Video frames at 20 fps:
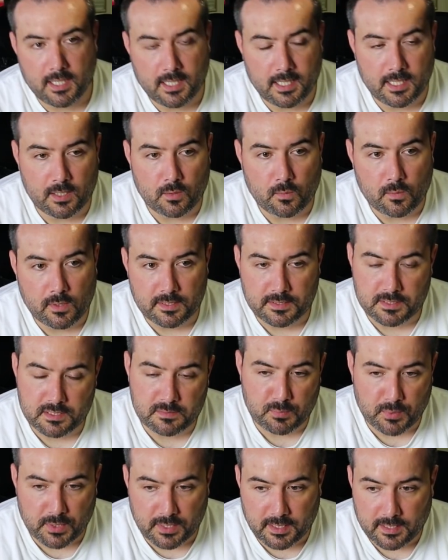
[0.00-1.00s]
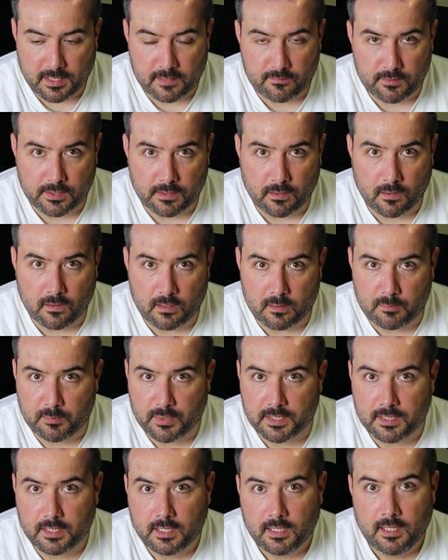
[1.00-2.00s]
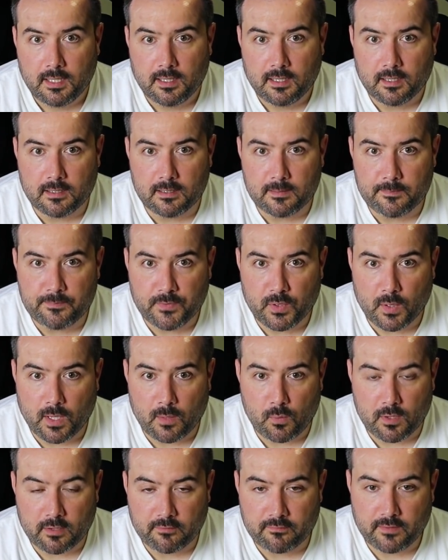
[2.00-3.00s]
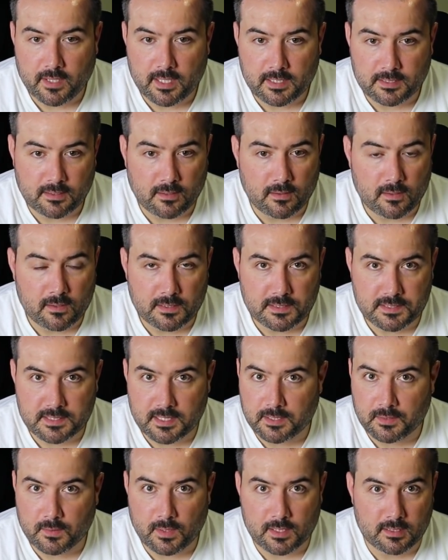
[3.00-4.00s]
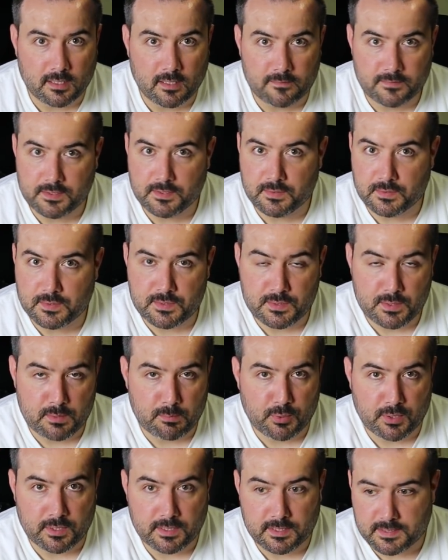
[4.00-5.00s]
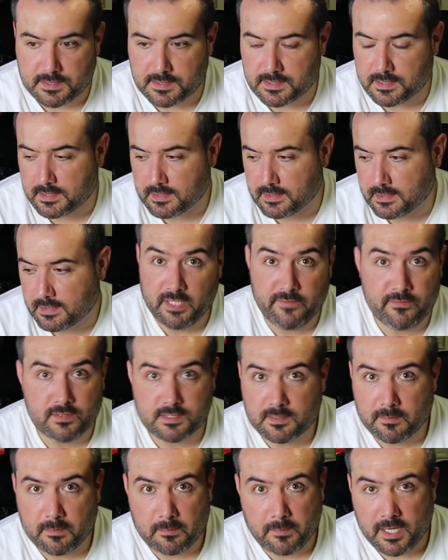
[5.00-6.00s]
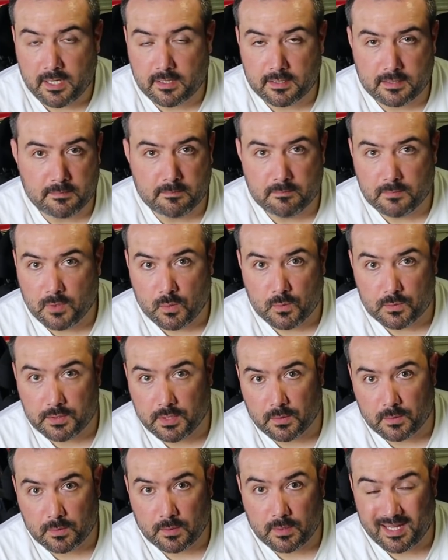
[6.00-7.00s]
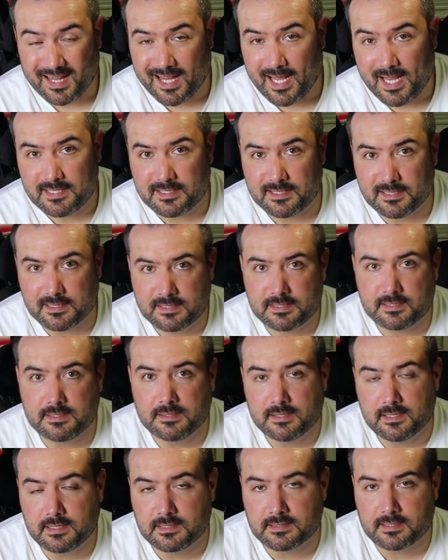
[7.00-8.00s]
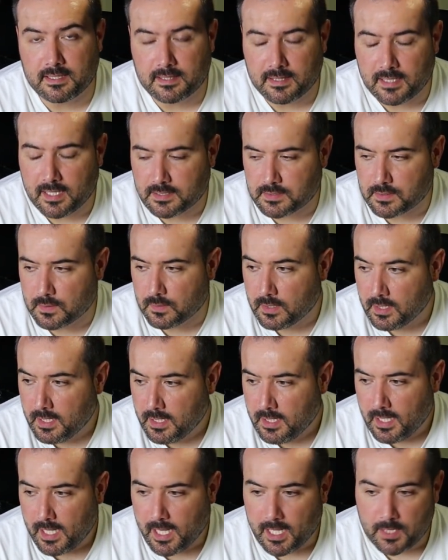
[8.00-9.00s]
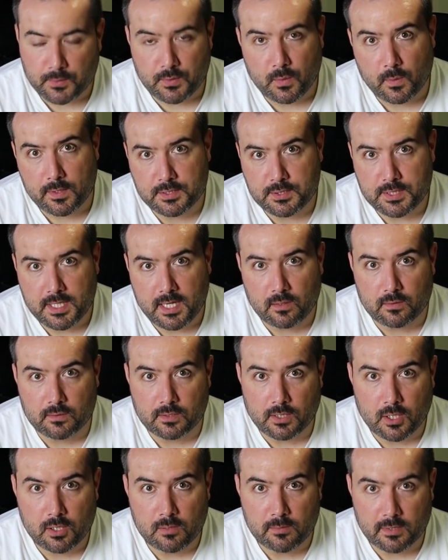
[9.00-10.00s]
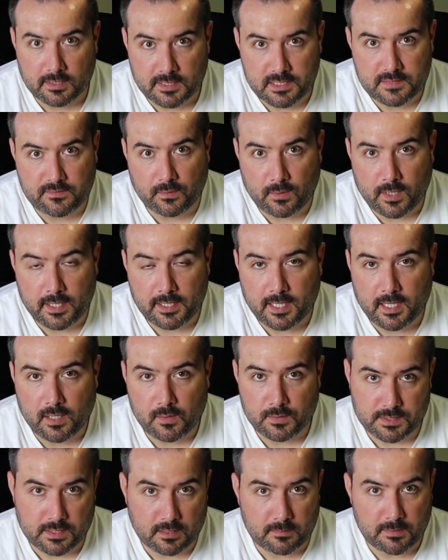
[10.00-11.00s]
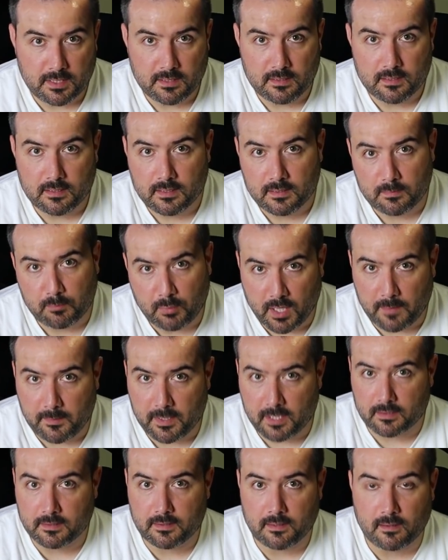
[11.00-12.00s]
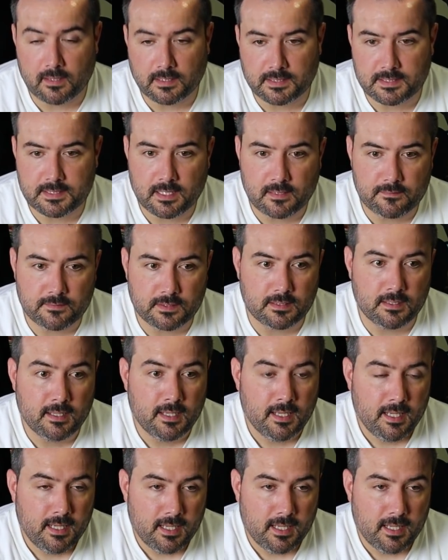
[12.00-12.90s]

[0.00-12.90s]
I don't want to just bring in every car, but I want to find cars. I'd love to do Supras and even some American old, classics and things like that. So I don't know where the channel will go, but at least for right now, it's going to be primarily the RX-7.